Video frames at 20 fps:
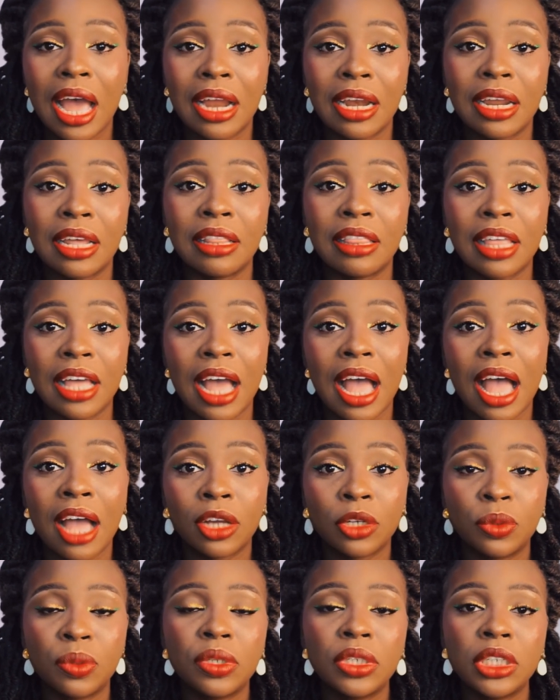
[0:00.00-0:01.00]
and then the
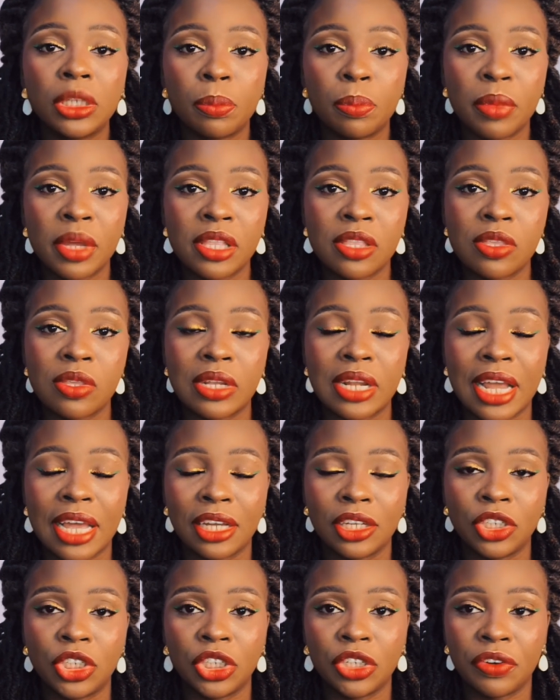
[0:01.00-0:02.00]
actual shipment to
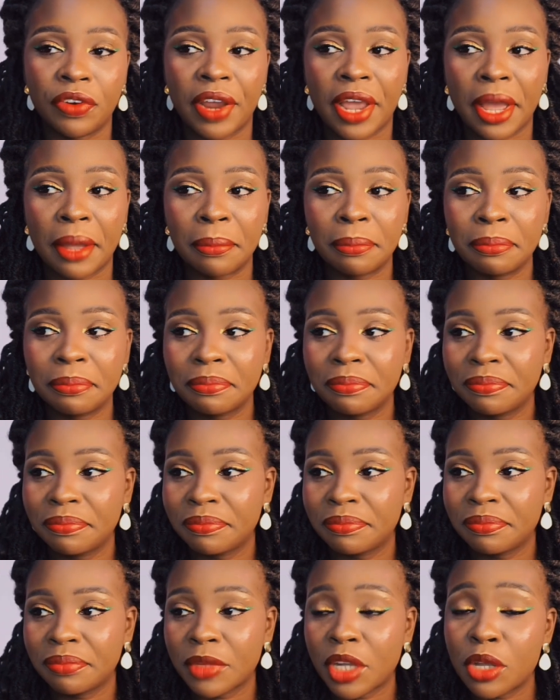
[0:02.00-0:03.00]
Nigeria
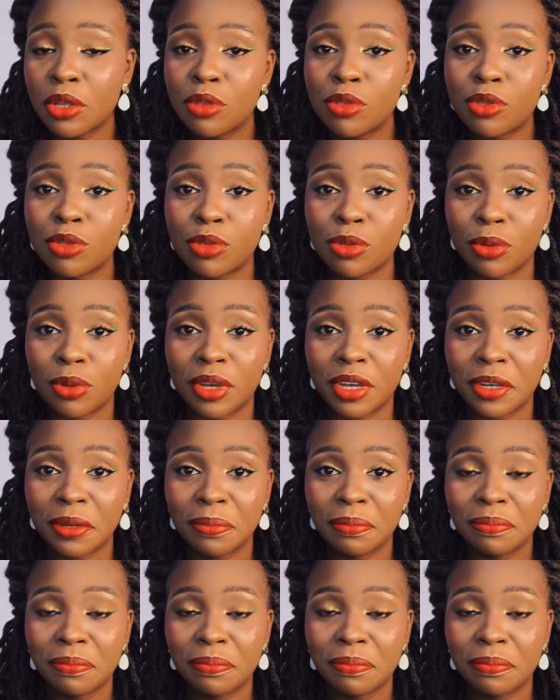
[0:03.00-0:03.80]
took